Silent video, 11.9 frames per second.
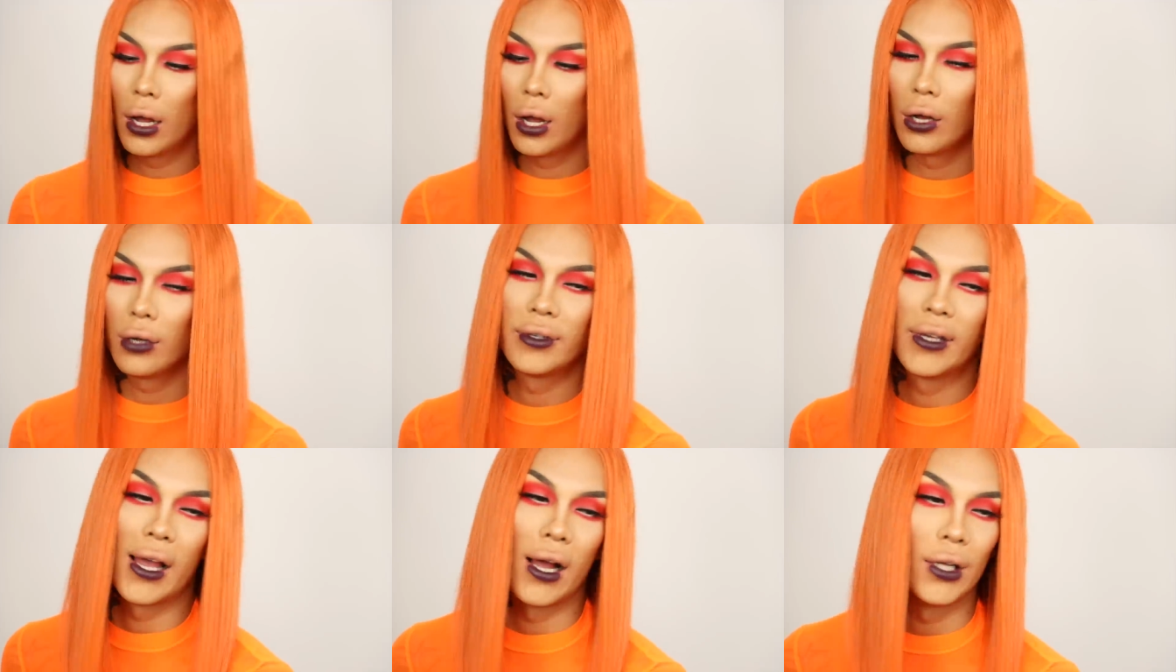Oh
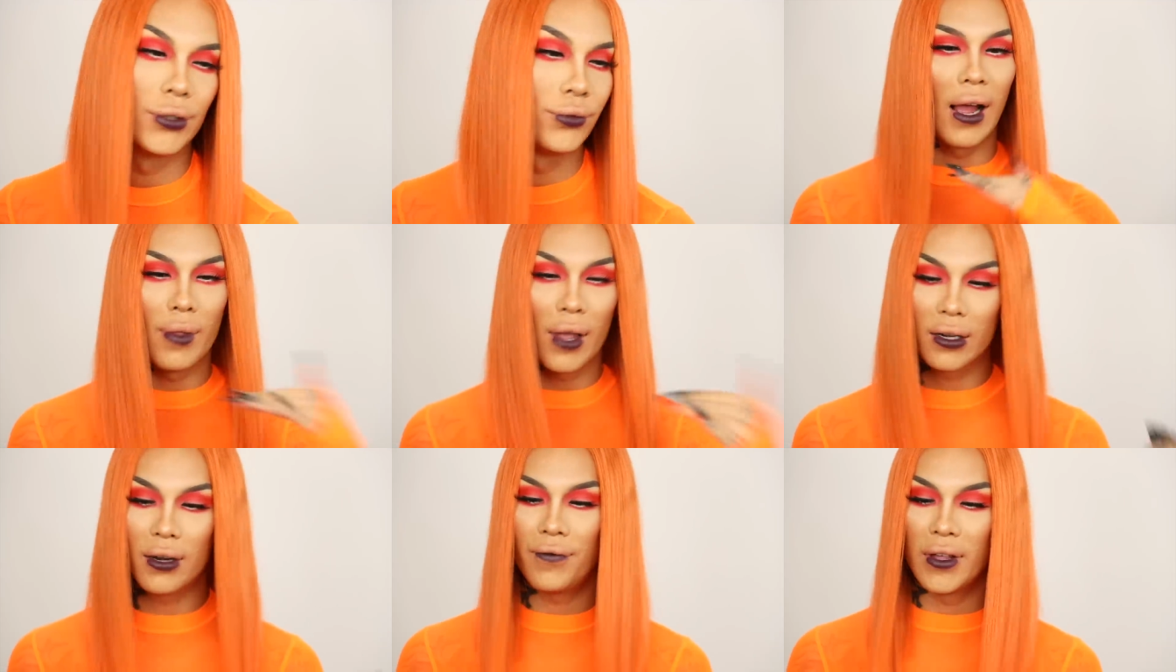yeah, I'm not
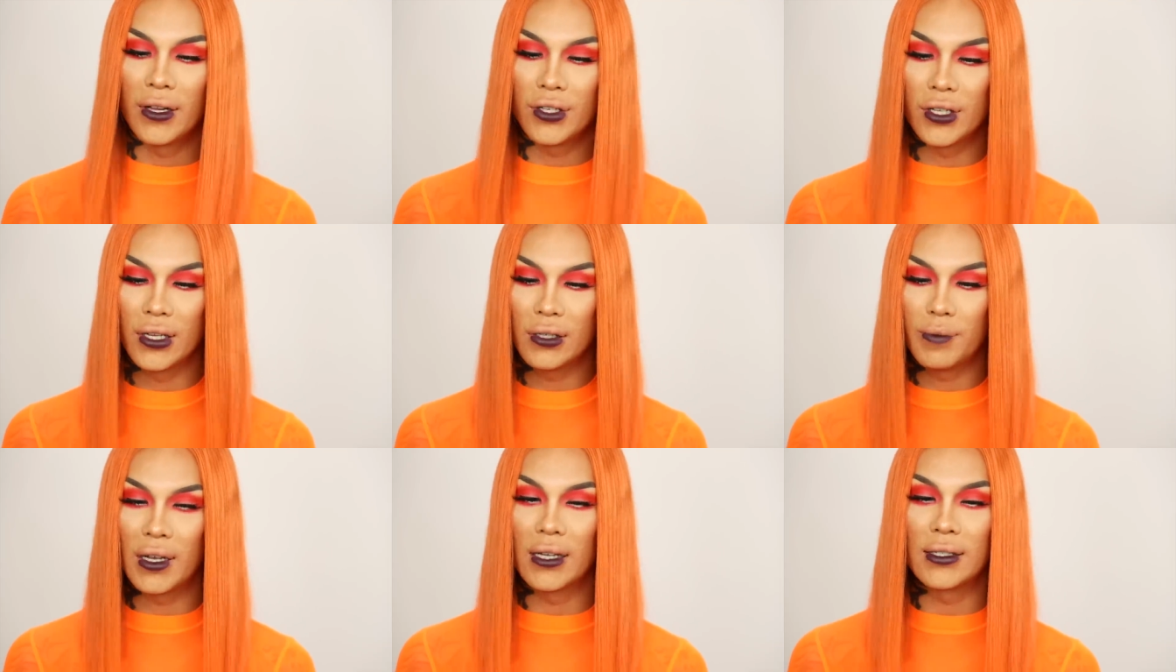gonna finish this
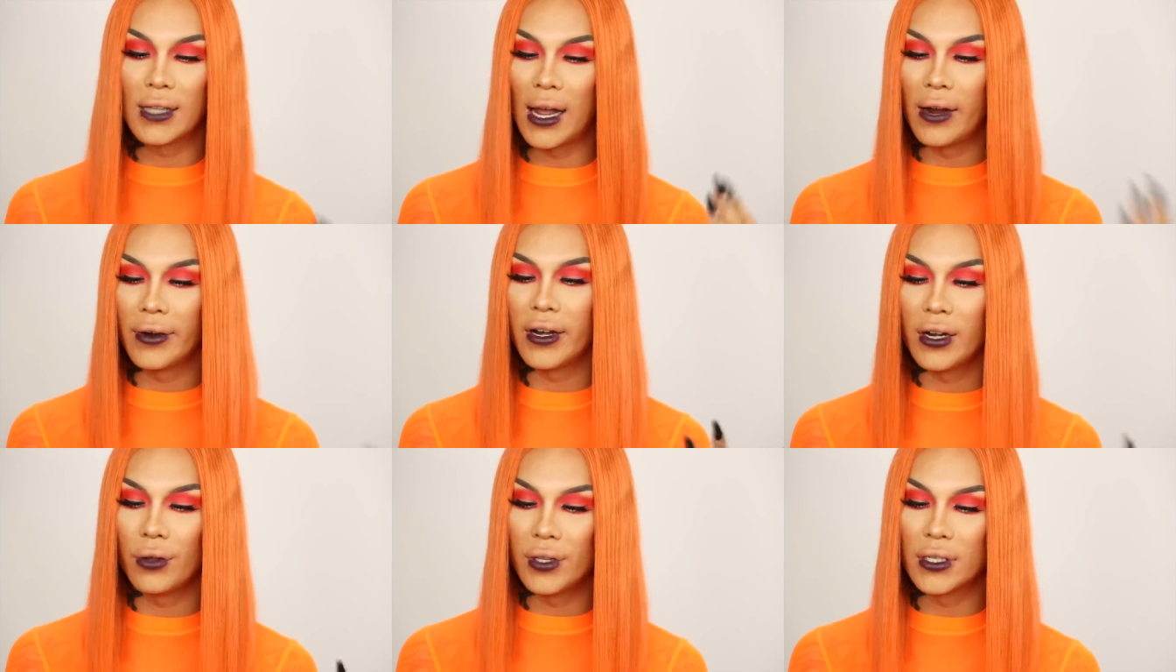because I already
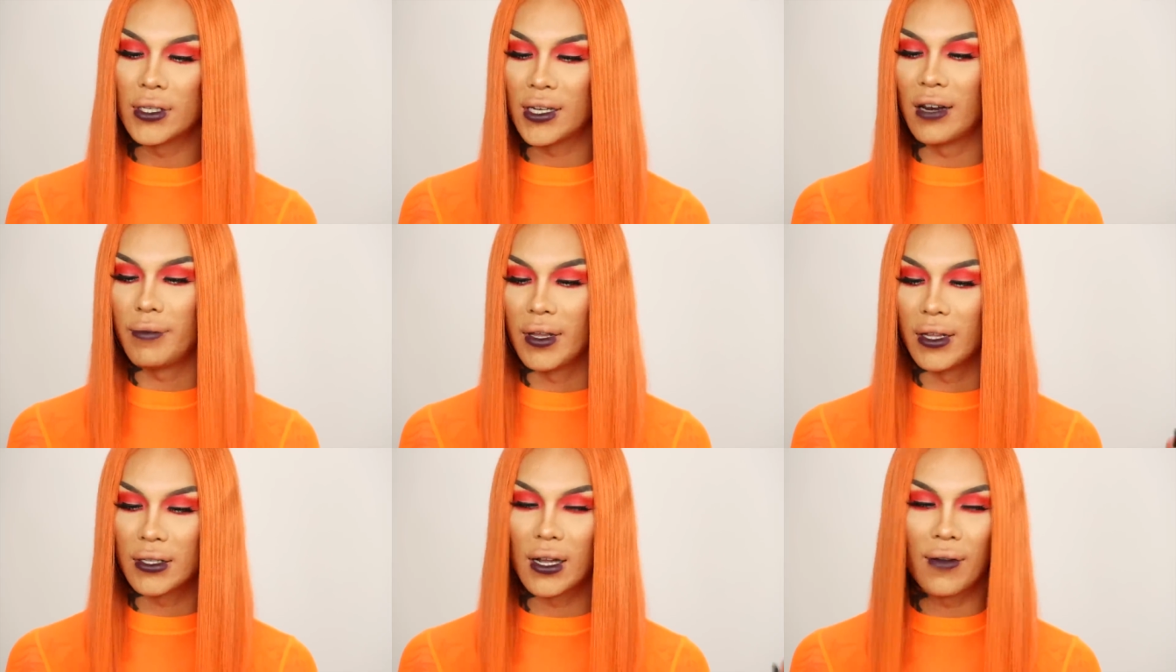know this is gonna be in
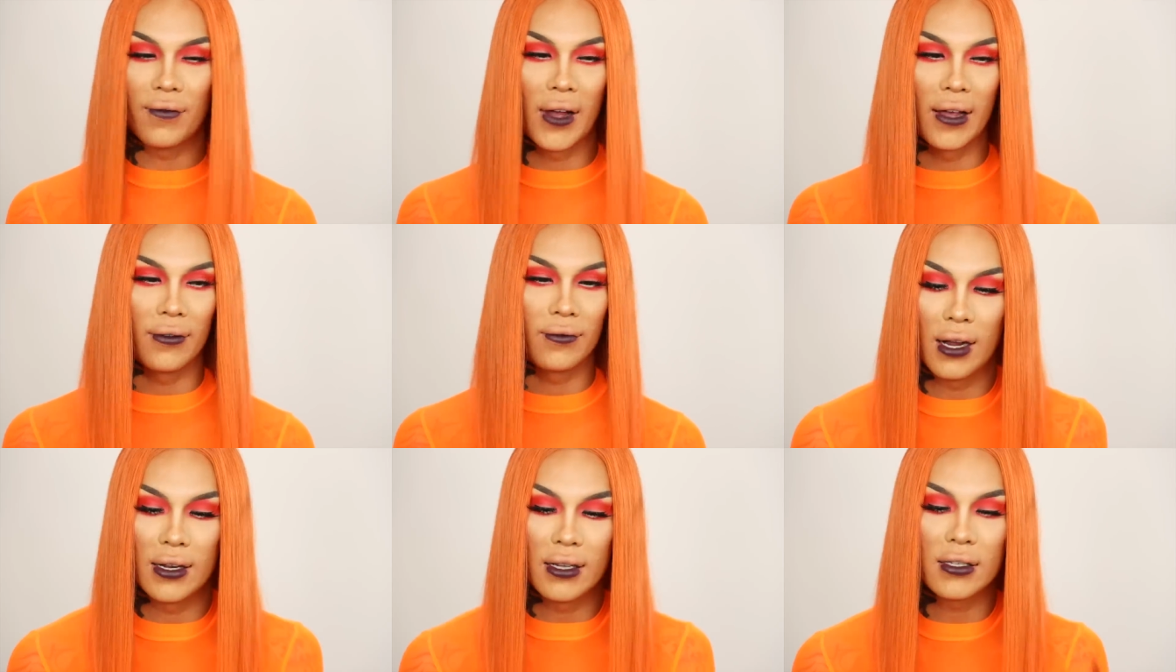the top 5.
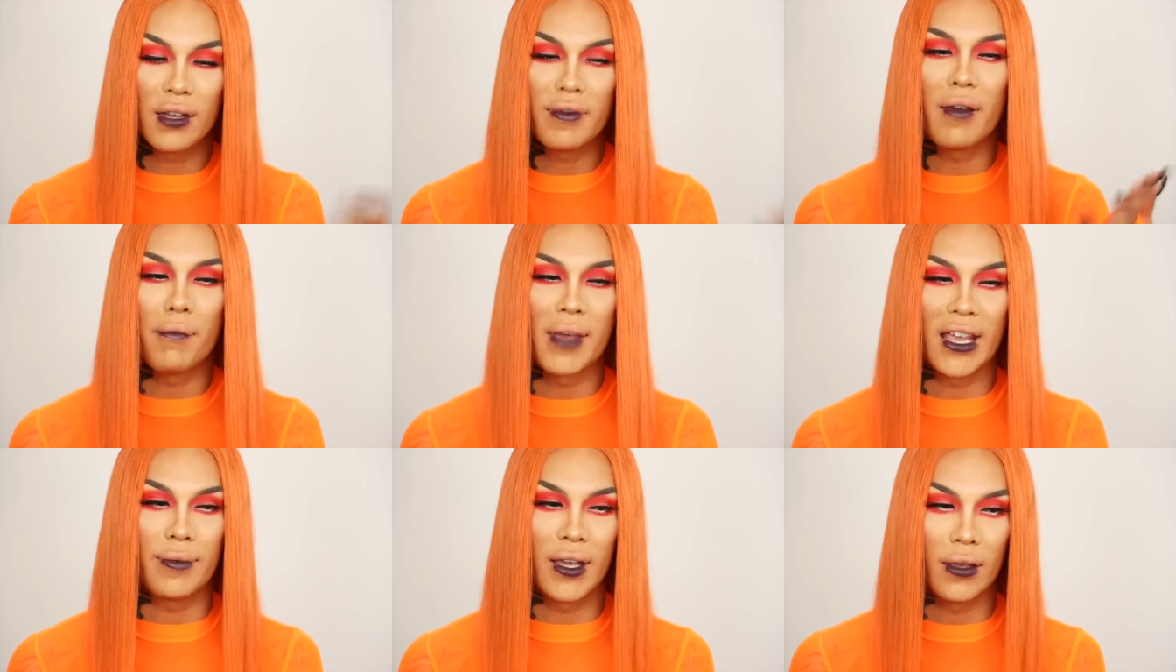I think it's gonna be a
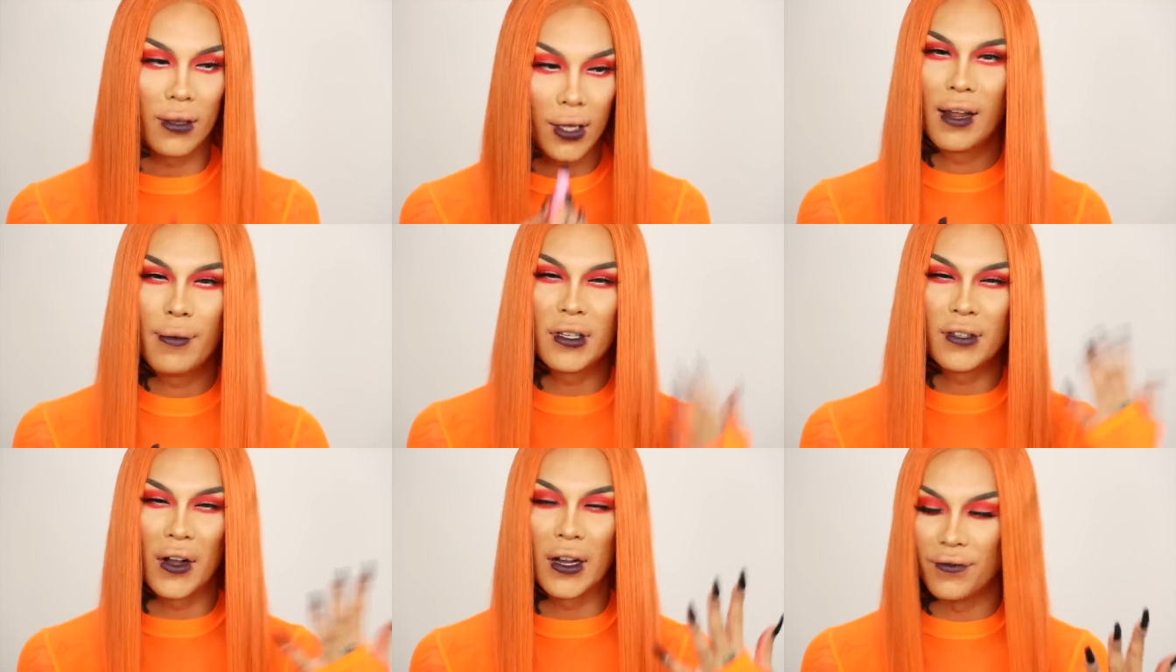maybe. Let me
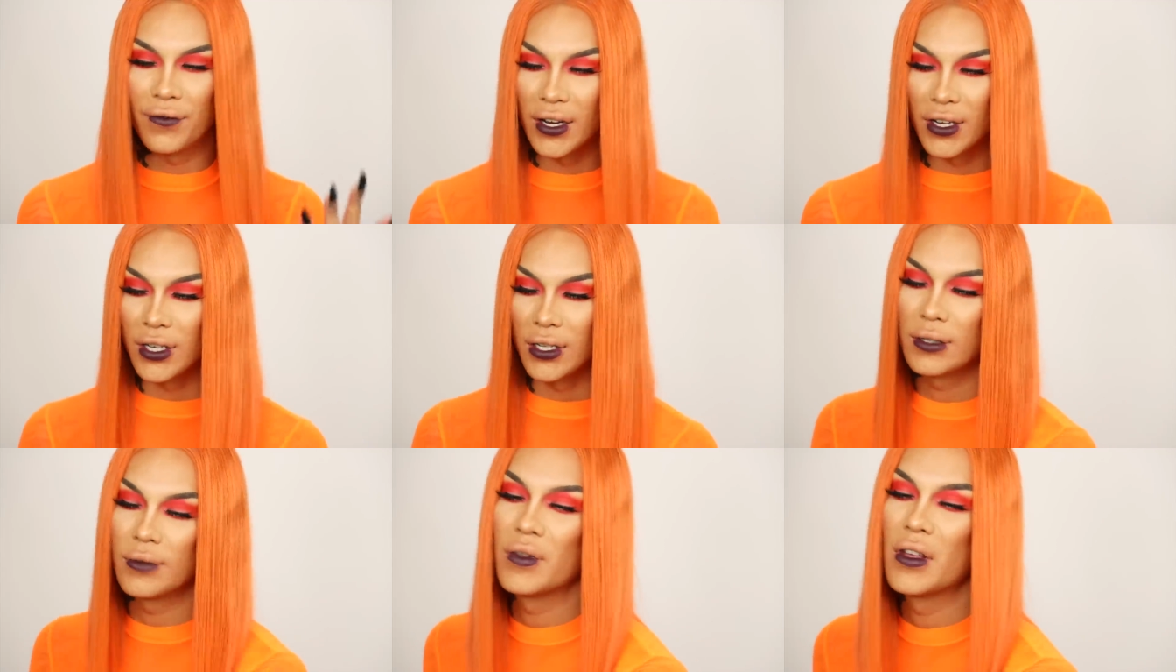just fucking finish
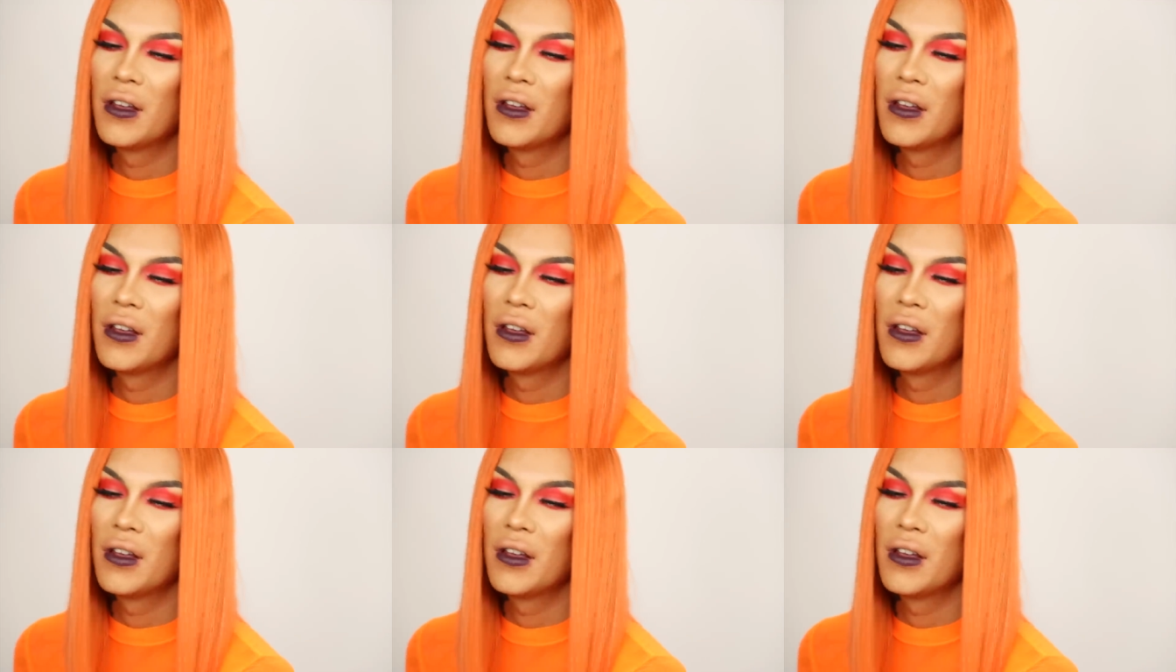this.